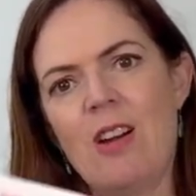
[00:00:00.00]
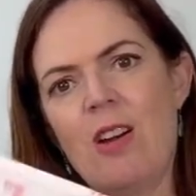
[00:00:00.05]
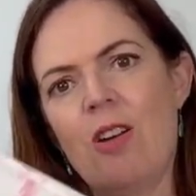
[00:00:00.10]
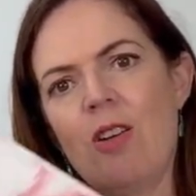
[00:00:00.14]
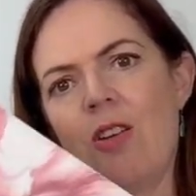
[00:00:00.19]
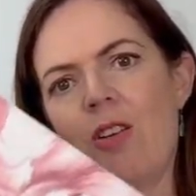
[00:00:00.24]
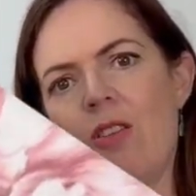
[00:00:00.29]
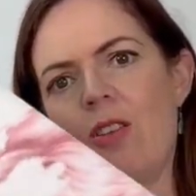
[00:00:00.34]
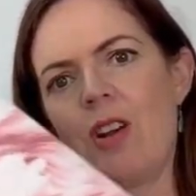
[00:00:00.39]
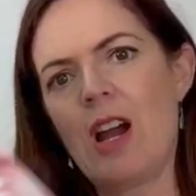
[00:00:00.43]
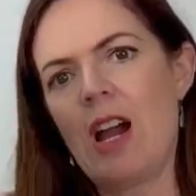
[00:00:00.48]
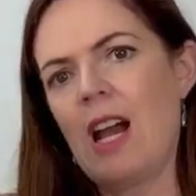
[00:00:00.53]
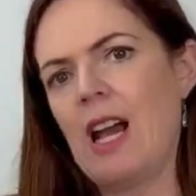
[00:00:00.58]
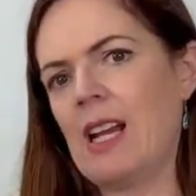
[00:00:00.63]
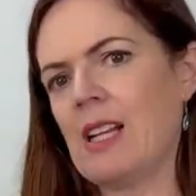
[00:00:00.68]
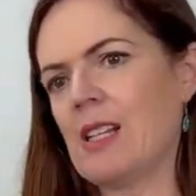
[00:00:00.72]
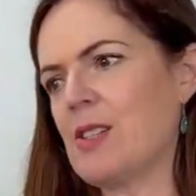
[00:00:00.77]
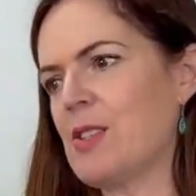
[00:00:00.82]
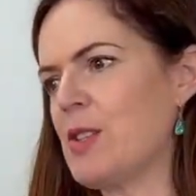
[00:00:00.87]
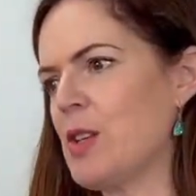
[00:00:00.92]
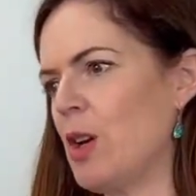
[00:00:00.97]
All
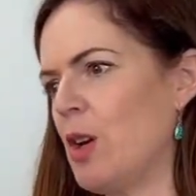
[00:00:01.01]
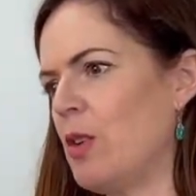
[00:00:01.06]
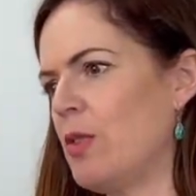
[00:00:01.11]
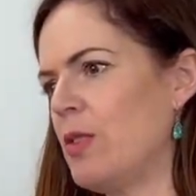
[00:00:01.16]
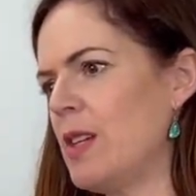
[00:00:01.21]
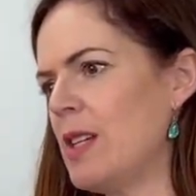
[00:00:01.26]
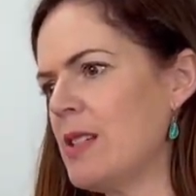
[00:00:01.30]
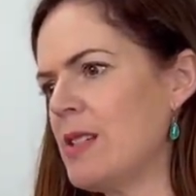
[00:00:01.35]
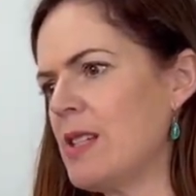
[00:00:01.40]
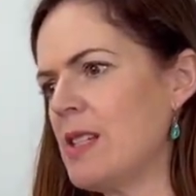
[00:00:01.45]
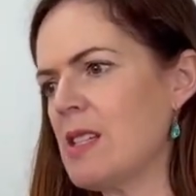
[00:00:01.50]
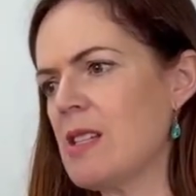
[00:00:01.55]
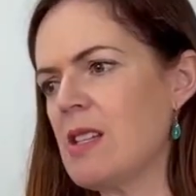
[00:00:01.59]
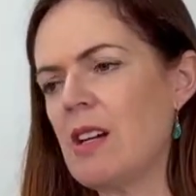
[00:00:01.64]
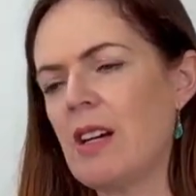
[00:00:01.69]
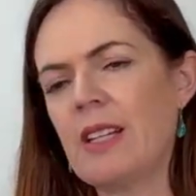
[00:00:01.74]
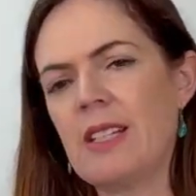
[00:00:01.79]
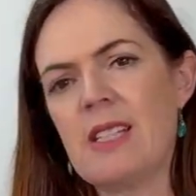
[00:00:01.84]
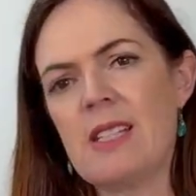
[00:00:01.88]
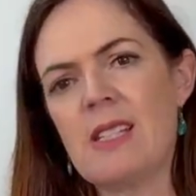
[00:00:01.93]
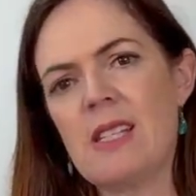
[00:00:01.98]
right, so this is
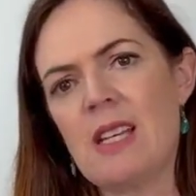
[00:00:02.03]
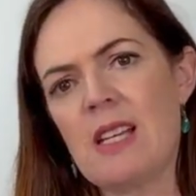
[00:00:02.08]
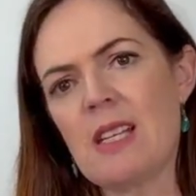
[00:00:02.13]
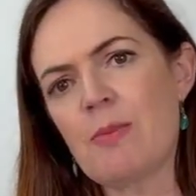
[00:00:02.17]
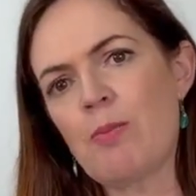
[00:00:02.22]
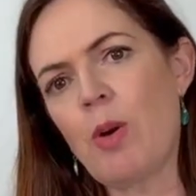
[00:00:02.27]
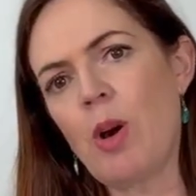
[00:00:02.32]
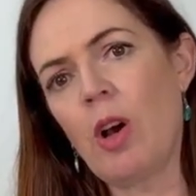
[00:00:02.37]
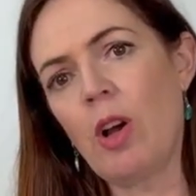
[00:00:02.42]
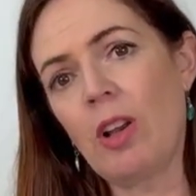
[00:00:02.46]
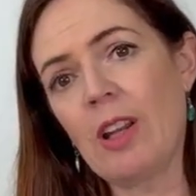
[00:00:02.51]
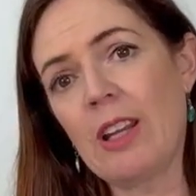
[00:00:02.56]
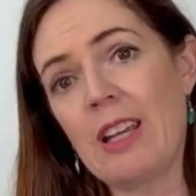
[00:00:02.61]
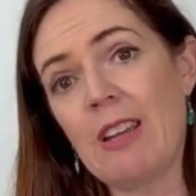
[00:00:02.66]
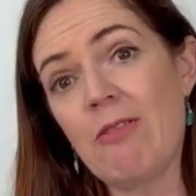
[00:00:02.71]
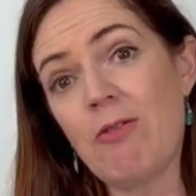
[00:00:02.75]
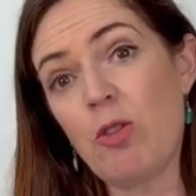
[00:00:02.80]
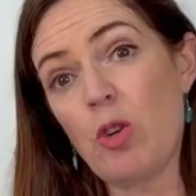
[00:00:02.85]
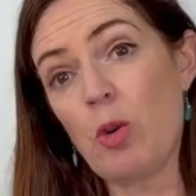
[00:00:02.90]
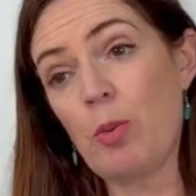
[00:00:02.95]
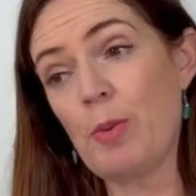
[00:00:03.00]
96 poly,
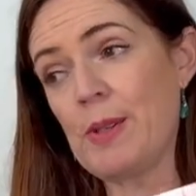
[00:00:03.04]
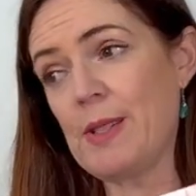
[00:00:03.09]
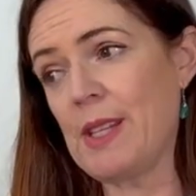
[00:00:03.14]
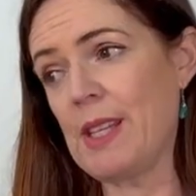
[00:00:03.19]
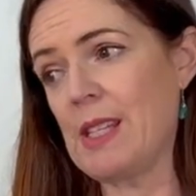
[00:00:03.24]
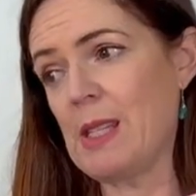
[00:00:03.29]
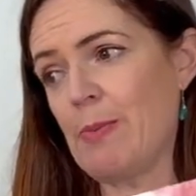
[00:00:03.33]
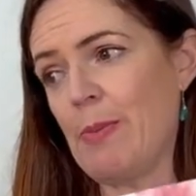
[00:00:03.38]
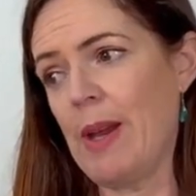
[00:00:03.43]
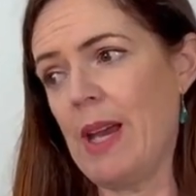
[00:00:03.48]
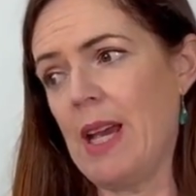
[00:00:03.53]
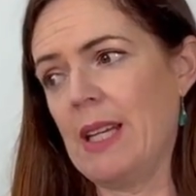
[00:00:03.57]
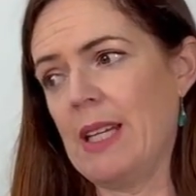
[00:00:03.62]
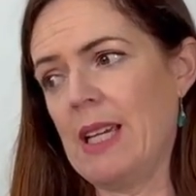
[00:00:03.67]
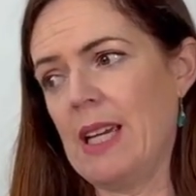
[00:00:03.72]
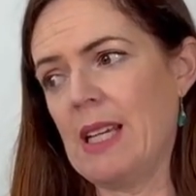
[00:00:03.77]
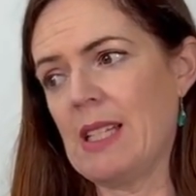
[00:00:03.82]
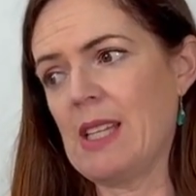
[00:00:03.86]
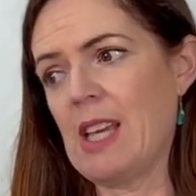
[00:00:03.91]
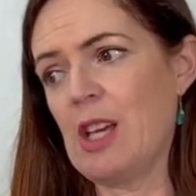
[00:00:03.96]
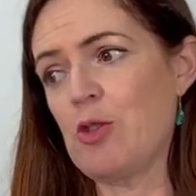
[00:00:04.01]
4%
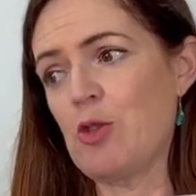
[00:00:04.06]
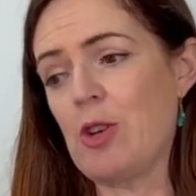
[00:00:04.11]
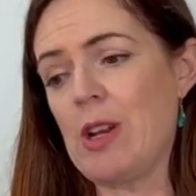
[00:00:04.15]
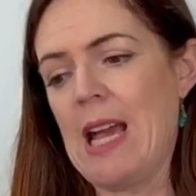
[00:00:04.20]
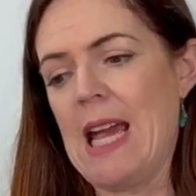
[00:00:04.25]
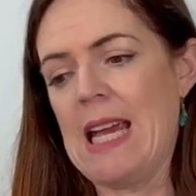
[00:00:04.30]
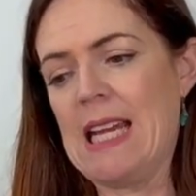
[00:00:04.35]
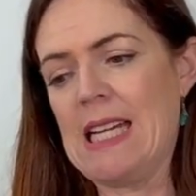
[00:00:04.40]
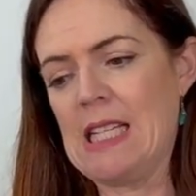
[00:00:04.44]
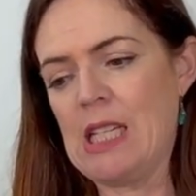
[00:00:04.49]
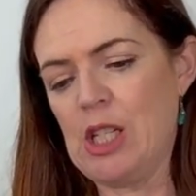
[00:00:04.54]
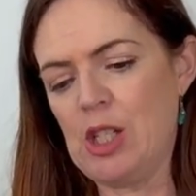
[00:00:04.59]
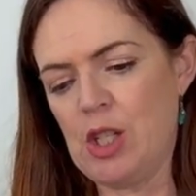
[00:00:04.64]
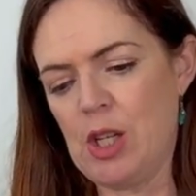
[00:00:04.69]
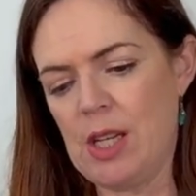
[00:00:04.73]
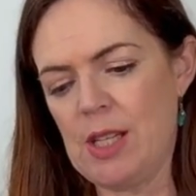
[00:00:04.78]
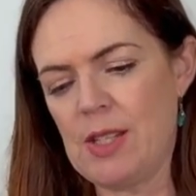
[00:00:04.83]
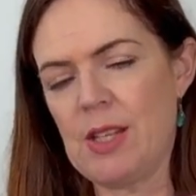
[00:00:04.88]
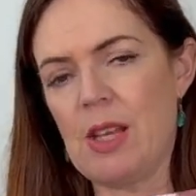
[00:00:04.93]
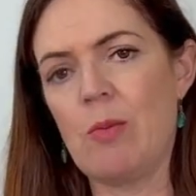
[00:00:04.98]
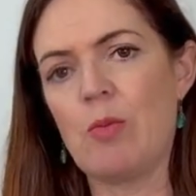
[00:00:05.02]
spandex, 180
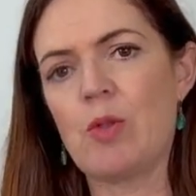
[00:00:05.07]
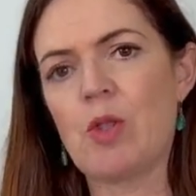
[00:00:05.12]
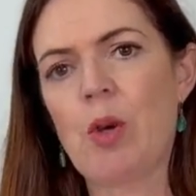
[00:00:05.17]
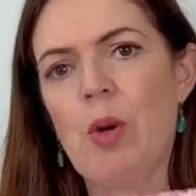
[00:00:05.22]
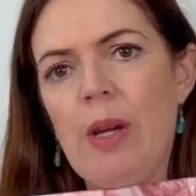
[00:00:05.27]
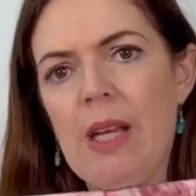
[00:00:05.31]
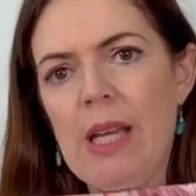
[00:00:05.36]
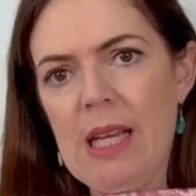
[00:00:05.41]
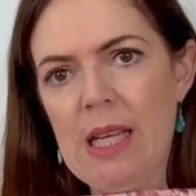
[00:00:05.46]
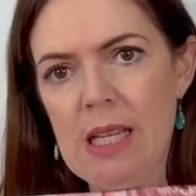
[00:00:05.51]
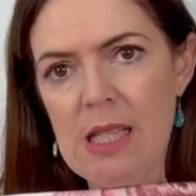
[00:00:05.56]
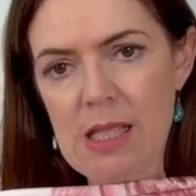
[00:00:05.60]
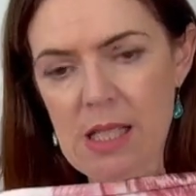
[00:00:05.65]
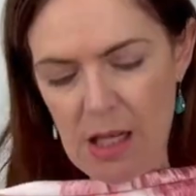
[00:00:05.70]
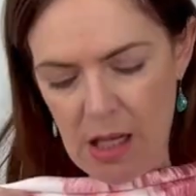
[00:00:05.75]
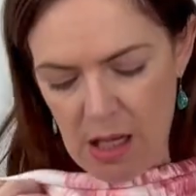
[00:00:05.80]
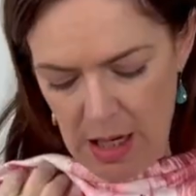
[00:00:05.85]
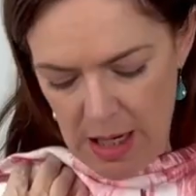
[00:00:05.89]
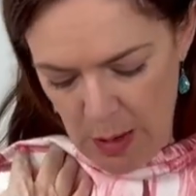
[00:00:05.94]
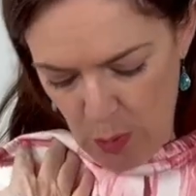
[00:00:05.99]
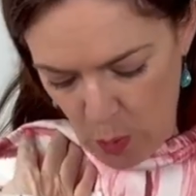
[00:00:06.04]
GSM. So it is
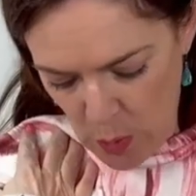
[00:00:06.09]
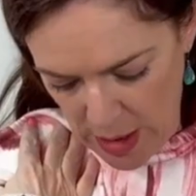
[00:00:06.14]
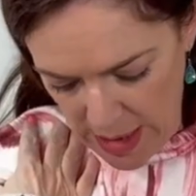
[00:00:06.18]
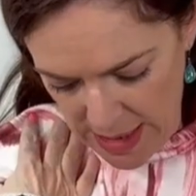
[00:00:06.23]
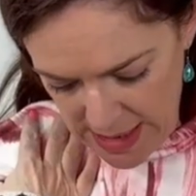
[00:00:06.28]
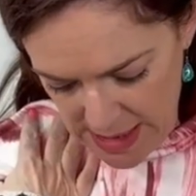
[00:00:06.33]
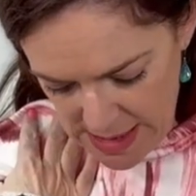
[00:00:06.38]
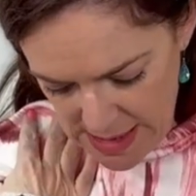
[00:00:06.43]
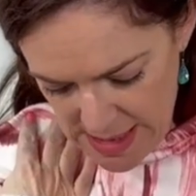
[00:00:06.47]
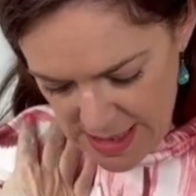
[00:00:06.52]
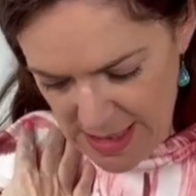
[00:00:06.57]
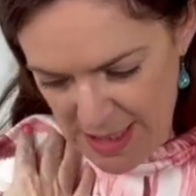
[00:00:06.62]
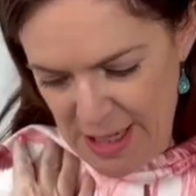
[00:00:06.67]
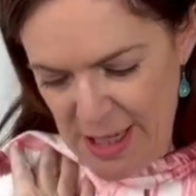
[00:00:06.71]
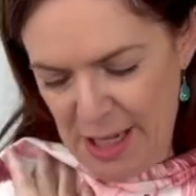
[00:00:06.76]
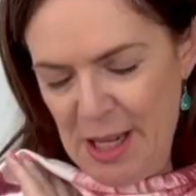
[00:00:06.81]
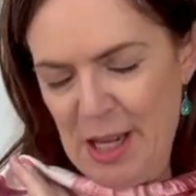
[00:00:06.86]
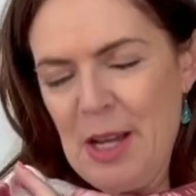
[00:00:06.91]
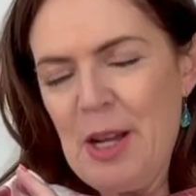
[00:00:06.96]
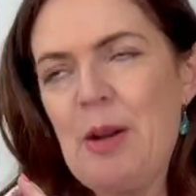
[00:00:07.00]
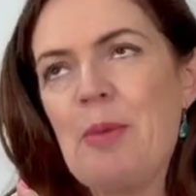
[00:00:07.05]
lightweight,
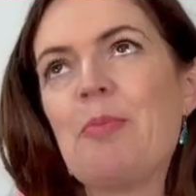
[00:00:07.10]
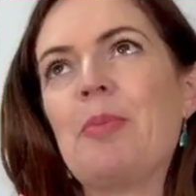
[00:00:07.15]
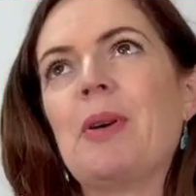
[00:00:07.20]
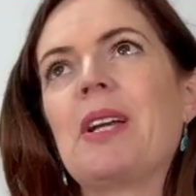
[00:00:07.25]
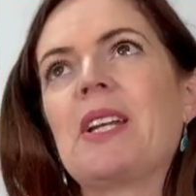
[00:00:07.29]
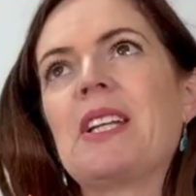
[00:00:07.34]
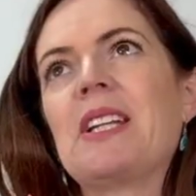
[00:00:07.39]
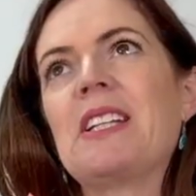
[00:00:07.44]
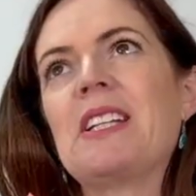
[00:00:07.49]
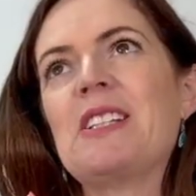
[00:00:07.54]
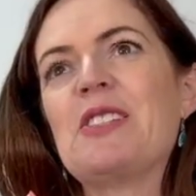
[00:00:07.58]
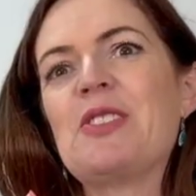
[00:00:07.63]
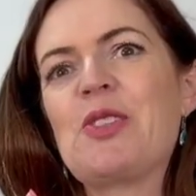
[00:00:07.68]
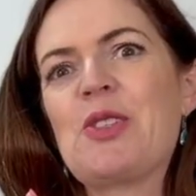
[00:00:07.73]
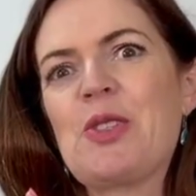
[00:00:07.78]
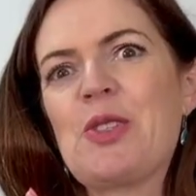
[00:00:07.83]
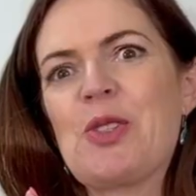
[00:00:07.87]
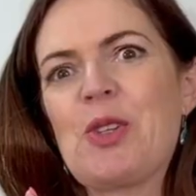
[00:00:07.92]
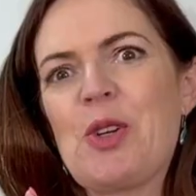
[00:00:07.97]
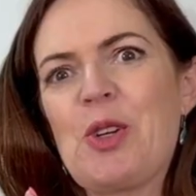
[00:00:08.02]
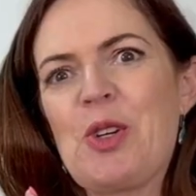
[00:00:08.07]
but it is
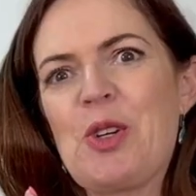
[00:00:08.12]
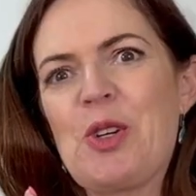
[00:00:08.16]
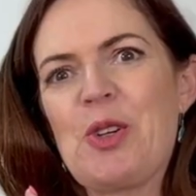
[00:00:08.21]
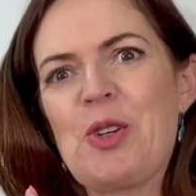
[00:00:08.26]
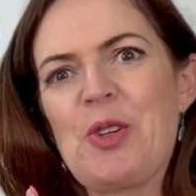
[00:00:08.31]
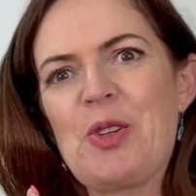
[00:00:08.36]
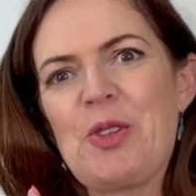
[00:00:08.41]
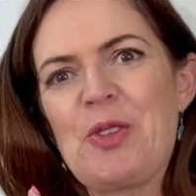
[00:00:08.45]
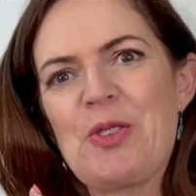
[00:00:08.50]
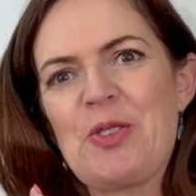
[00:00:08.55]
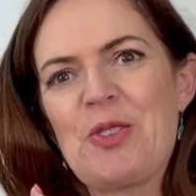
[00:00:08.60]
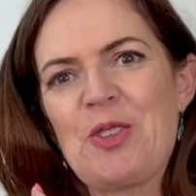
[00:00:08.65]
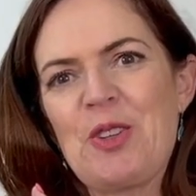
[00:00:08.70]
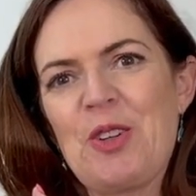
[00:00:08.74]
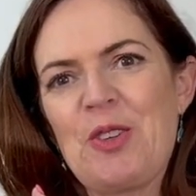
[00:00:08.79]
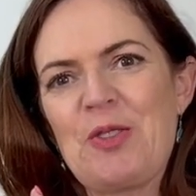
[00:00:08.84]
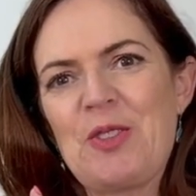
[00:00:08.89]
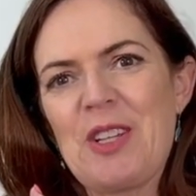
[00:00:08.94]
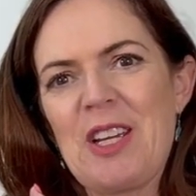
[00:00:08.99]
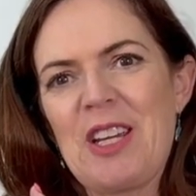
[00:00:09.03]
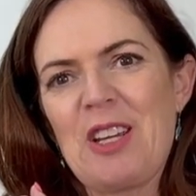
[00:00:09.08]
so
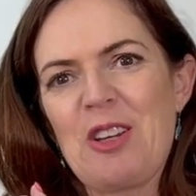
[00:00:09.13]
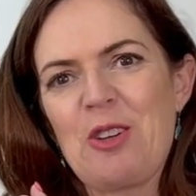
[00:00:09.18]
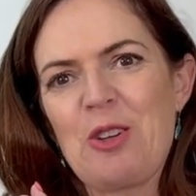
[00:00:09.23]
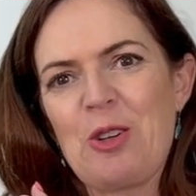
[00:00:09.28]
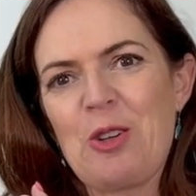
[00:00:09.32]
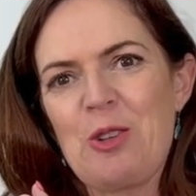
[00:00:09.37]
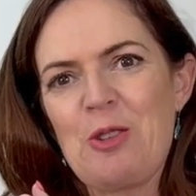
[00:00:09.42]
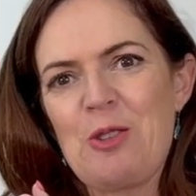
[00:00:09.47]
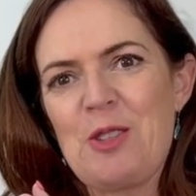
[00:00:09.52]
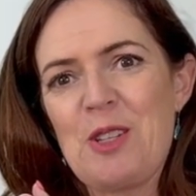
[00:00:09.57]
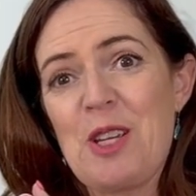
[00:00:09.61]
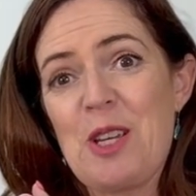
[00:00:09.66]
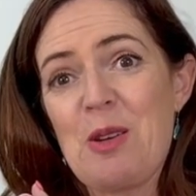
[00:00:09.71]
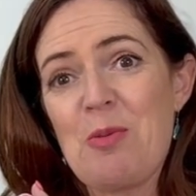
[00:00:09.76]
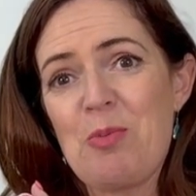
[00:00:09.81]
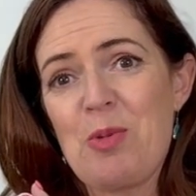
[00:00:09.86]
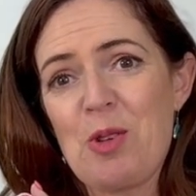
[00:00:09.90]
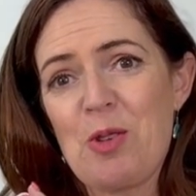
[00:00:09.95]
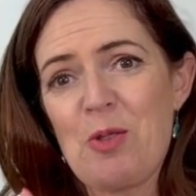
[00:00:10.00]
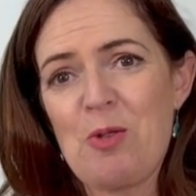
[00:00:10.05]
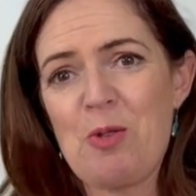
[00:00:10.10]
soft and cozy and
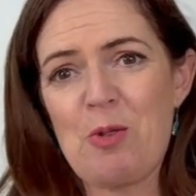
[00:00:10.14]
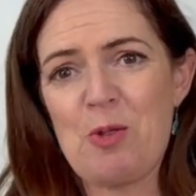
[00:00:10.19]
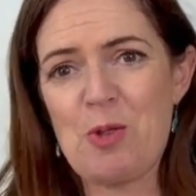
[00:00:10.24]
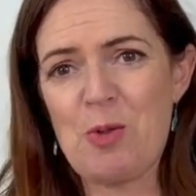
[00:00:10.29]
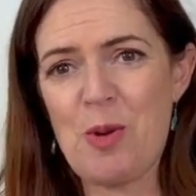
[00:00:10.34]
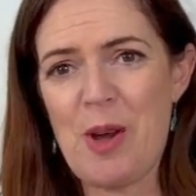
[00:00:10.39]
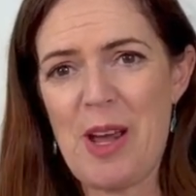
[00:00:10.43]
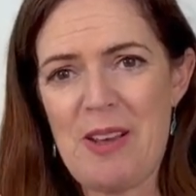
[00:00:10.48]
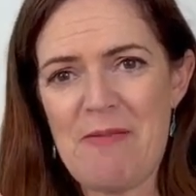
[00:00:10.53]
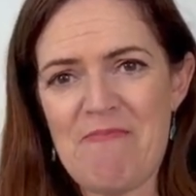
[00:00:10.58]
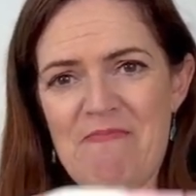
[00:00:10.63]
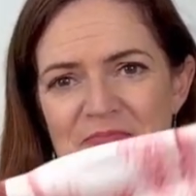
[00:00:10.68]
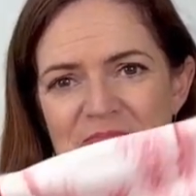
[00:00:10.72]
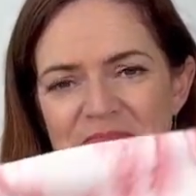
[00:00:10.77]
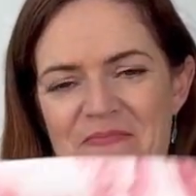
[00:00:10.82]
beautiful to wear.